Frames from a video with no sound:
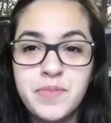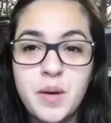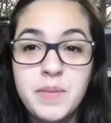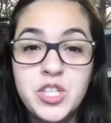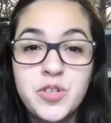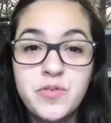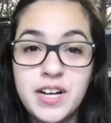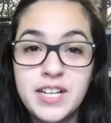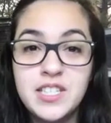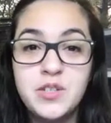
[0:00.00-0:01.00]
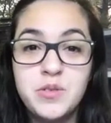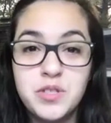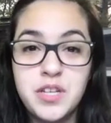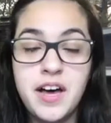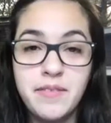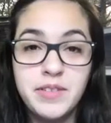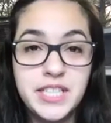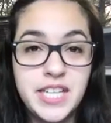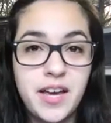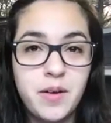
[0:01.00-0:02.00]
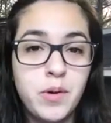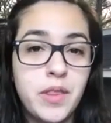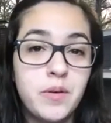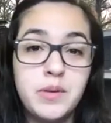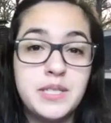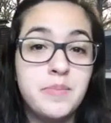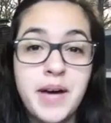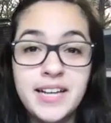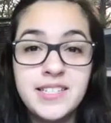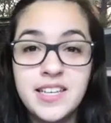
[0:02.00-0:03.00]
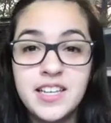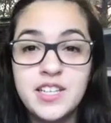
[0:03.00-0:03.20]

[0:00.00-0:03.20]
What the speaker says: miss your friends that you saw every day, whether it was in passing,